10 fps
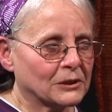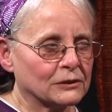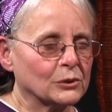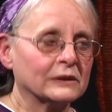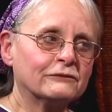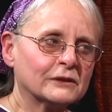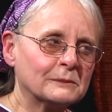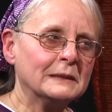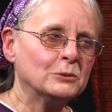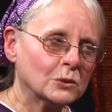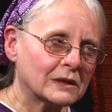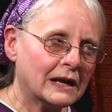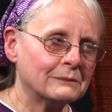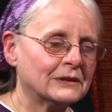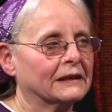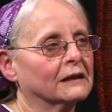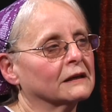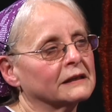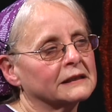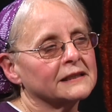spiritual, and for the people who come
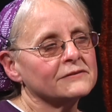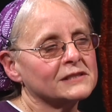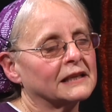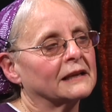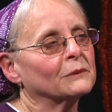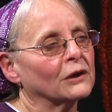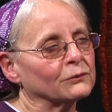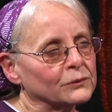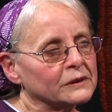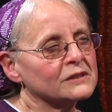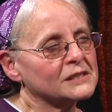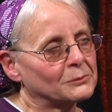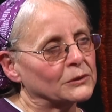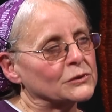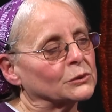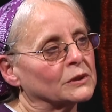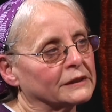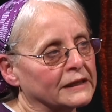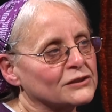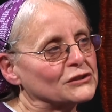there, it gives them a real spiritual
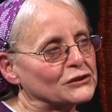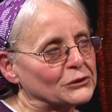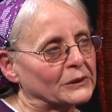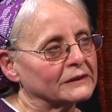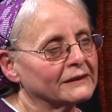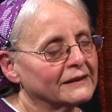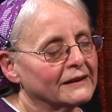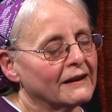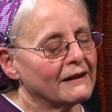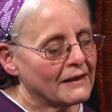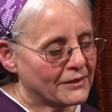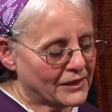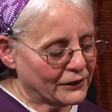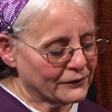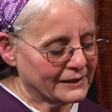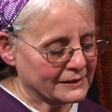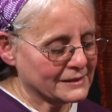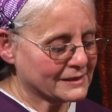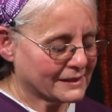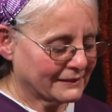connection to it. There
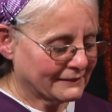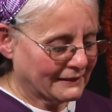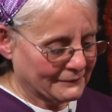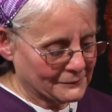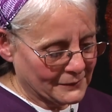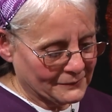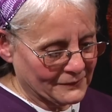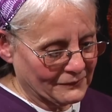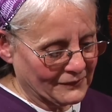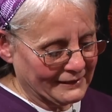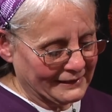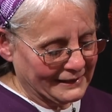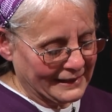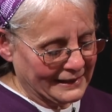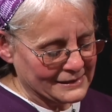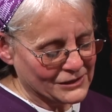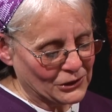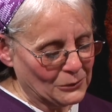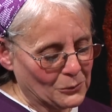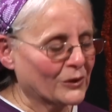is in
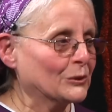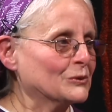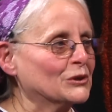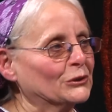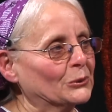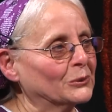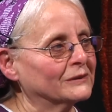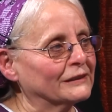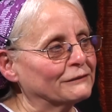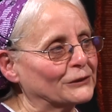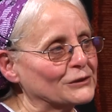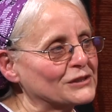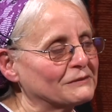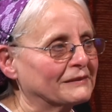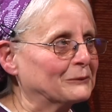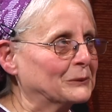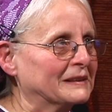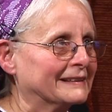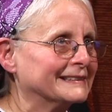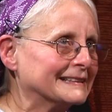Psalm 102 mm-hmm. a verse that
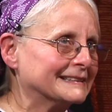we